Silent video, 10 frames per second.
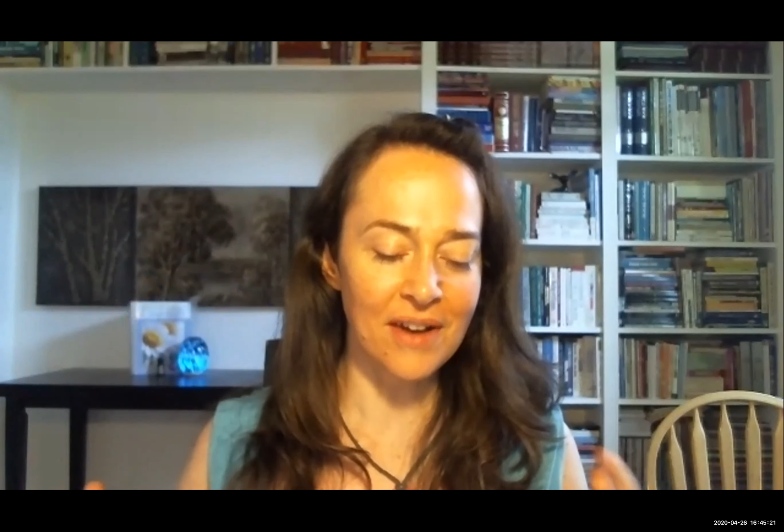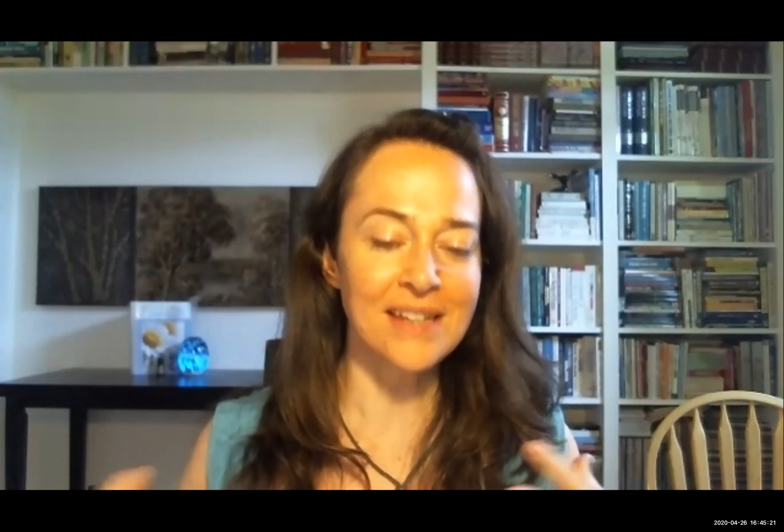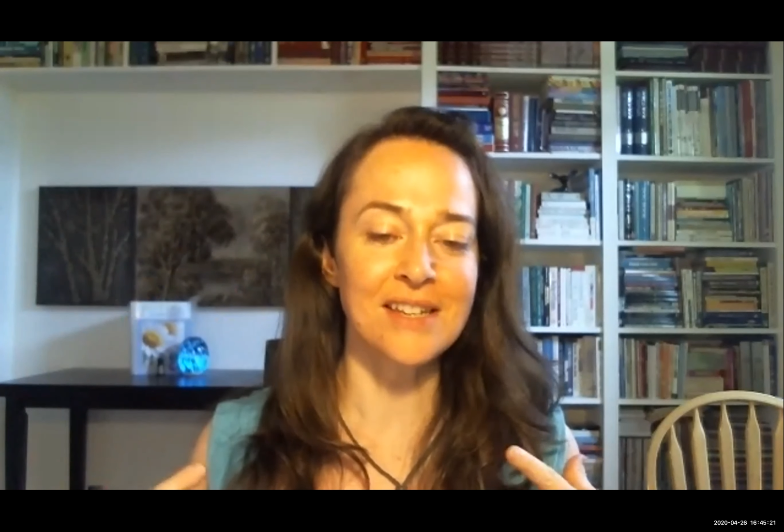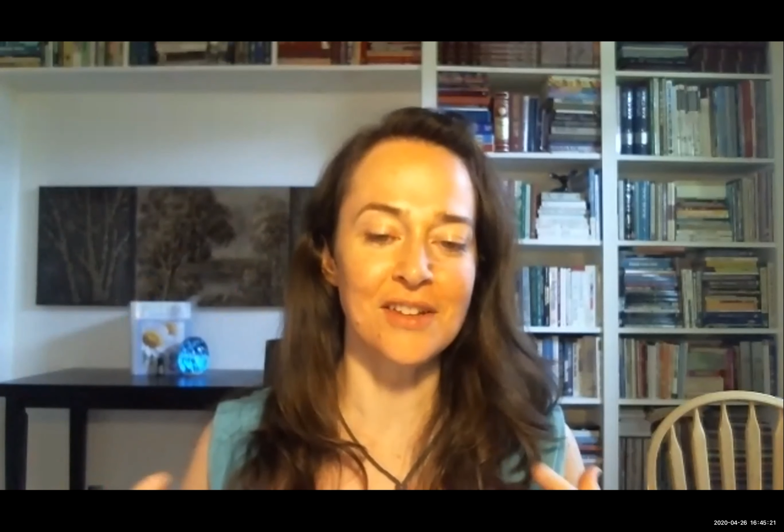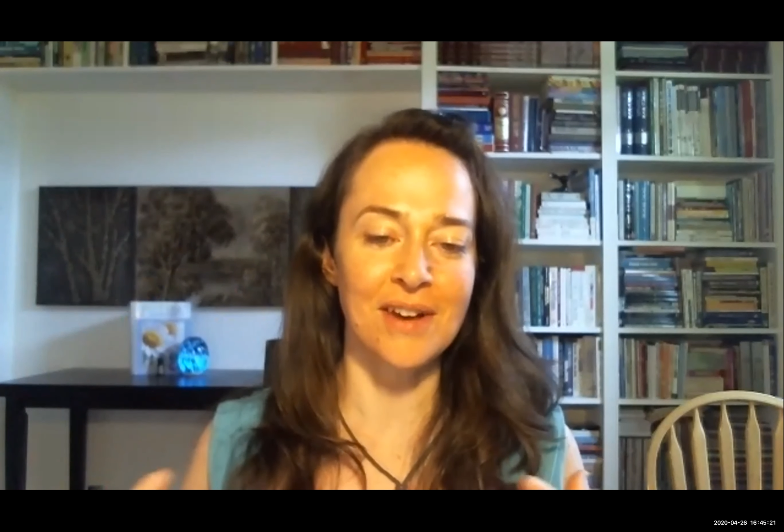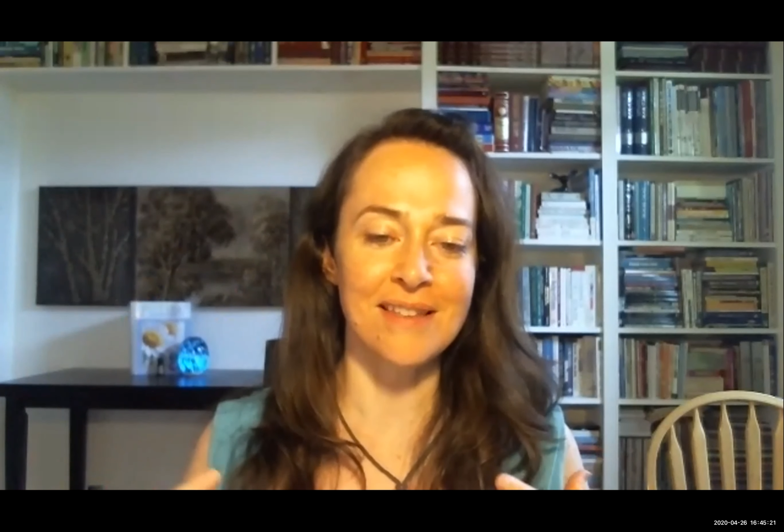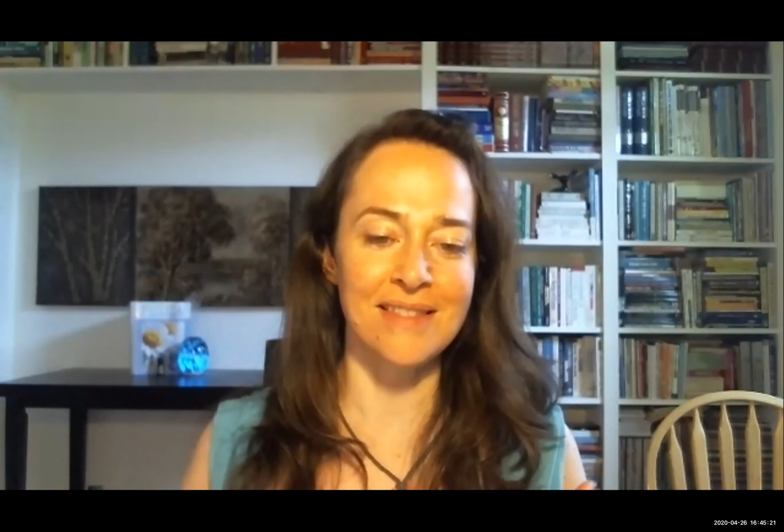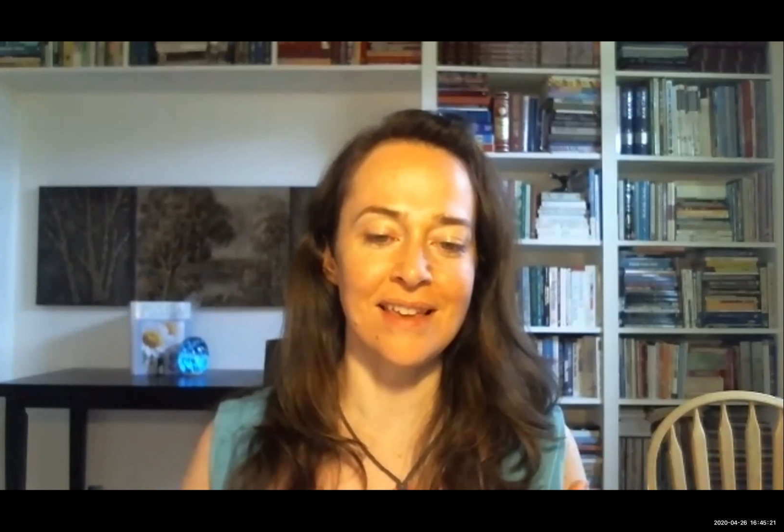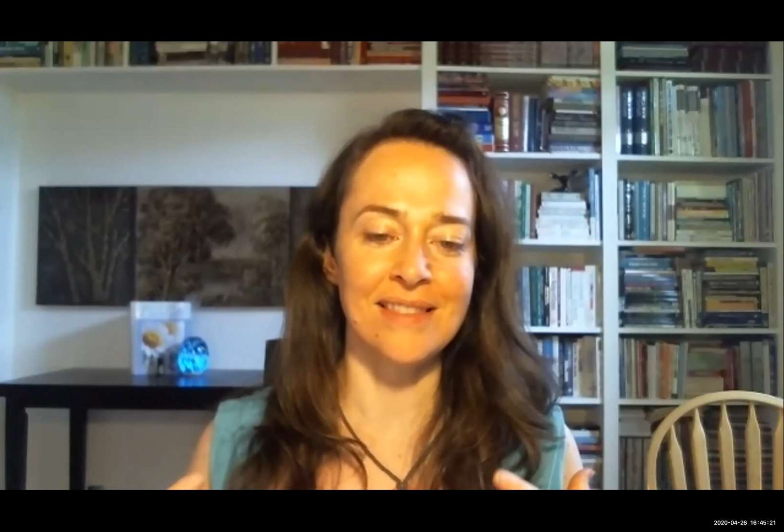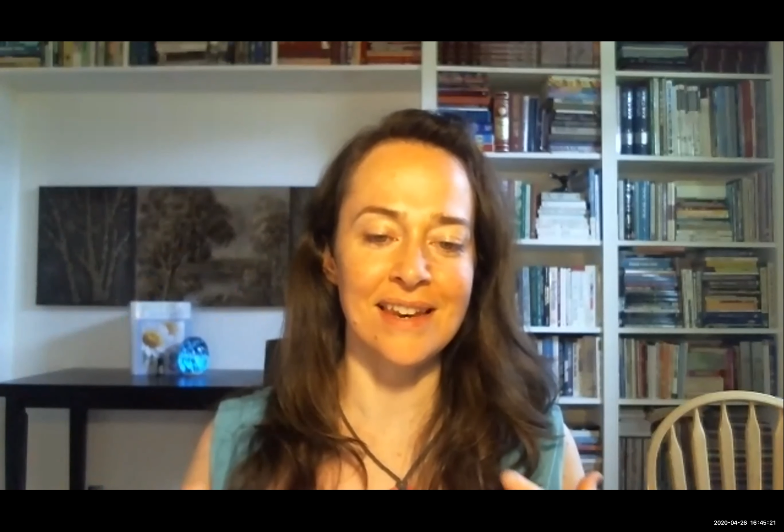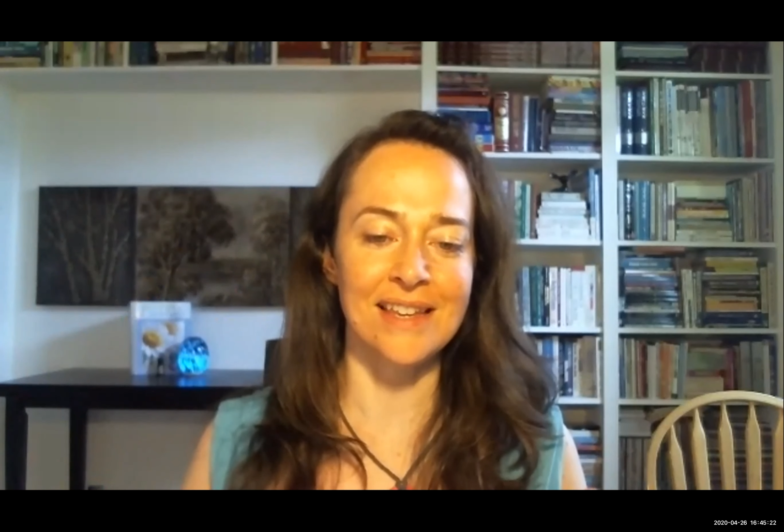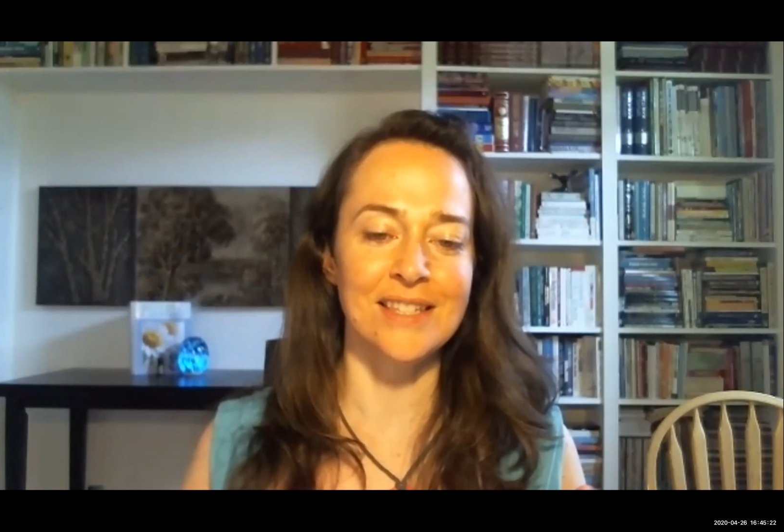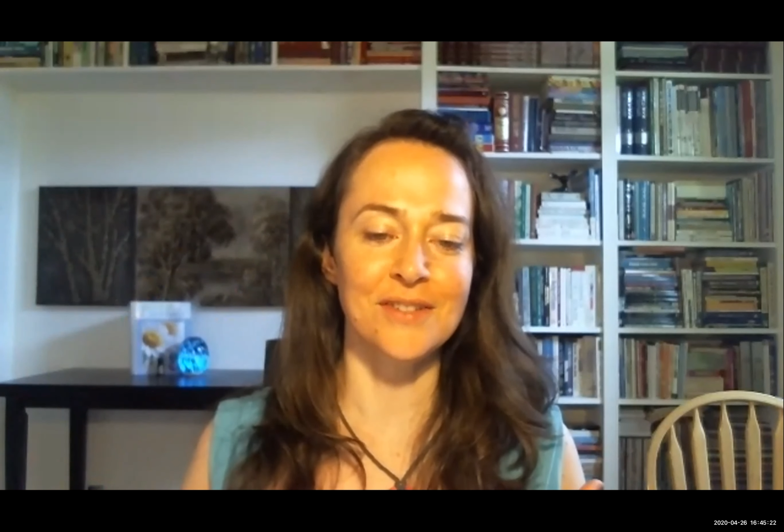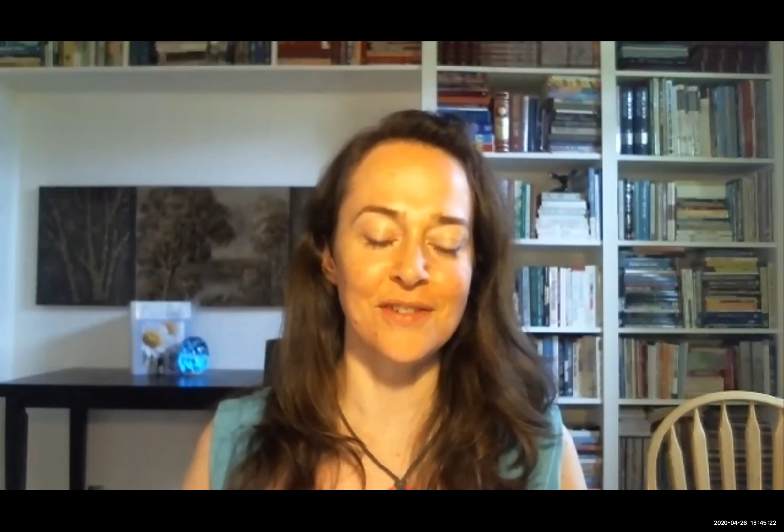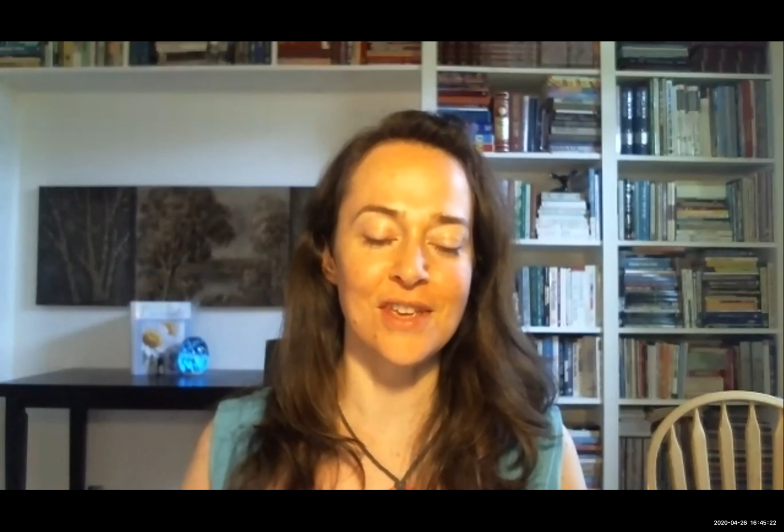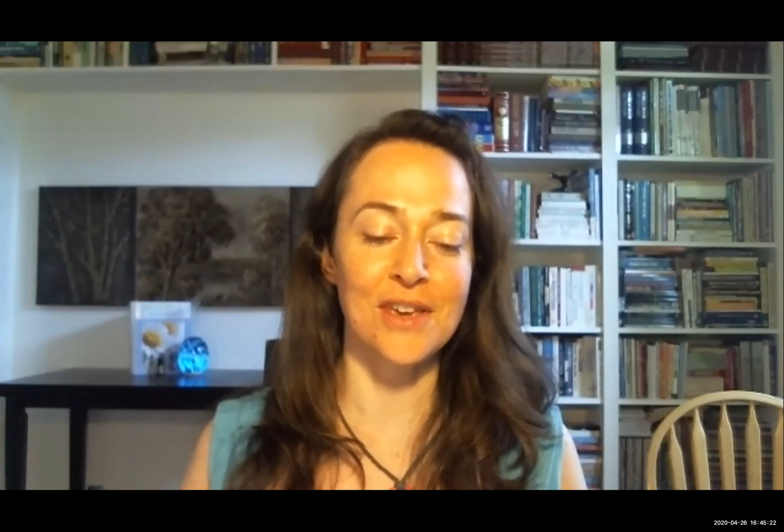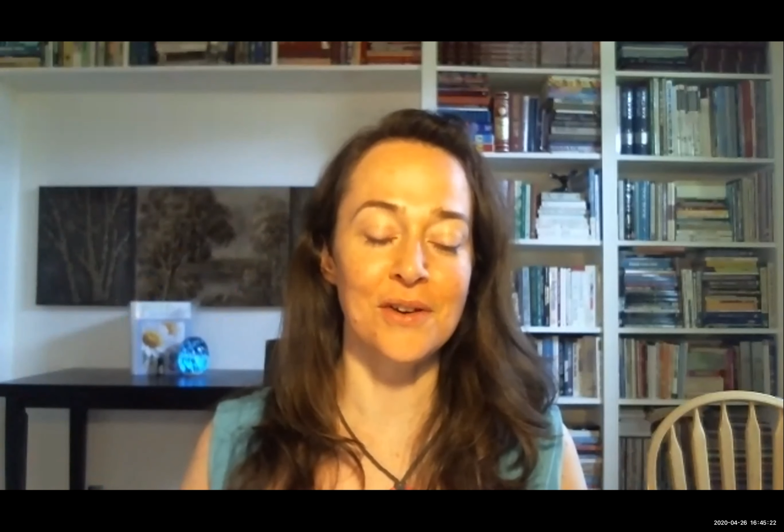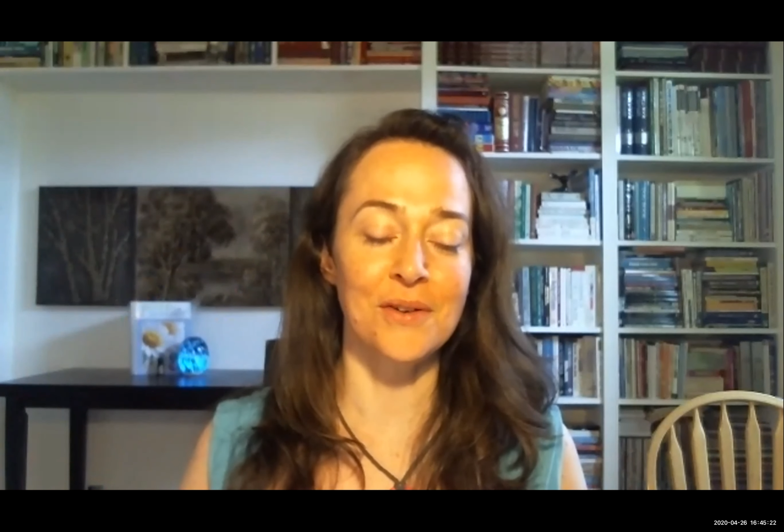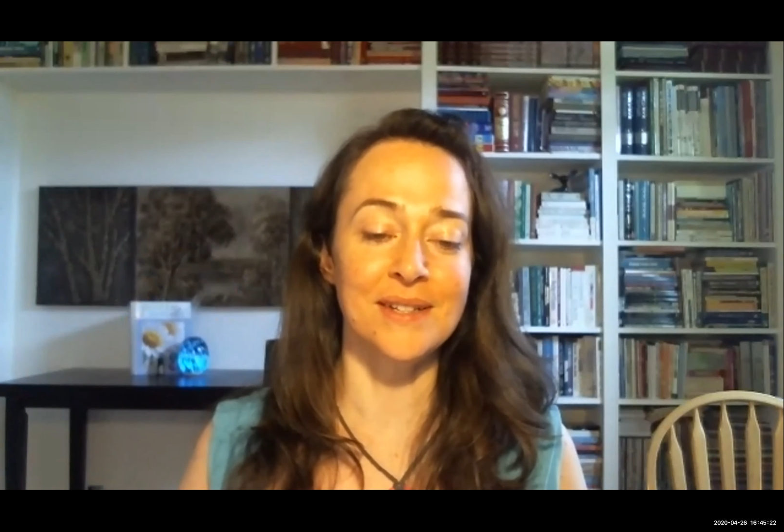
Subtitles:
finding the right thing that is for you.